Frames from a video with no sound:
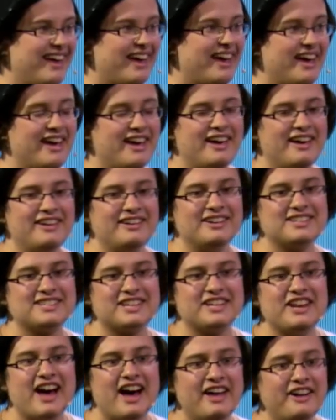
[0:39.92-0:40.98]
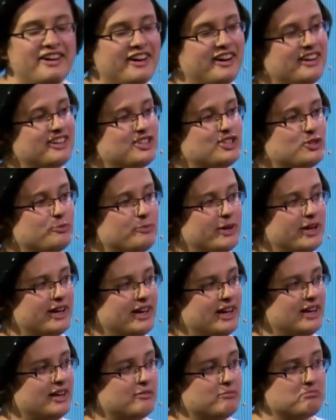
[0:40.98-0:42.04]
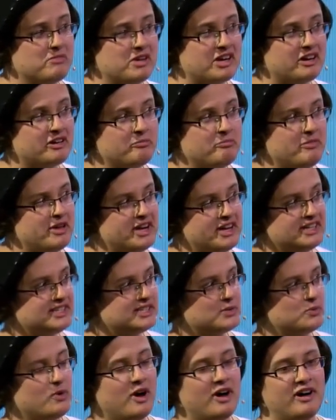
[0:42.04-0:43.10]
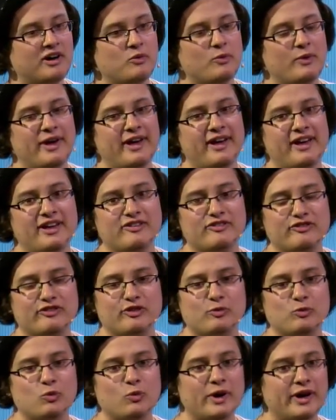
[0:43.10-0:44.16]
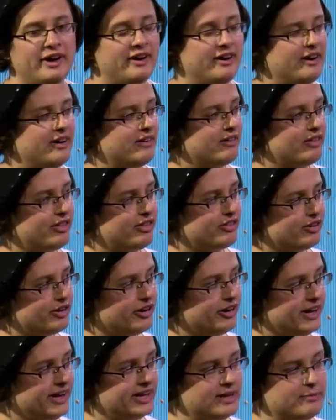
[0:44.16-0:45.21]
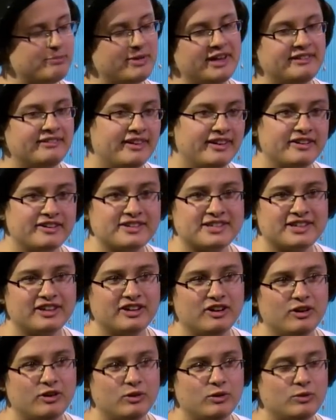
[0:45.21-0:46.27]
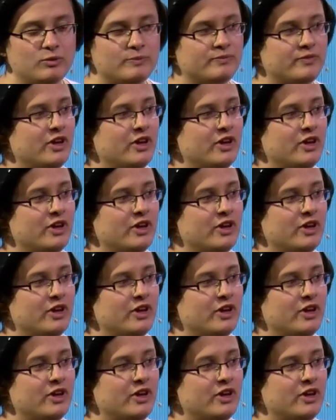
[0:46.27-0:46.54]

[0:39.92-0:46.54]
And it's an honor to be mere minutes walk away from where 30 and a bit years ago,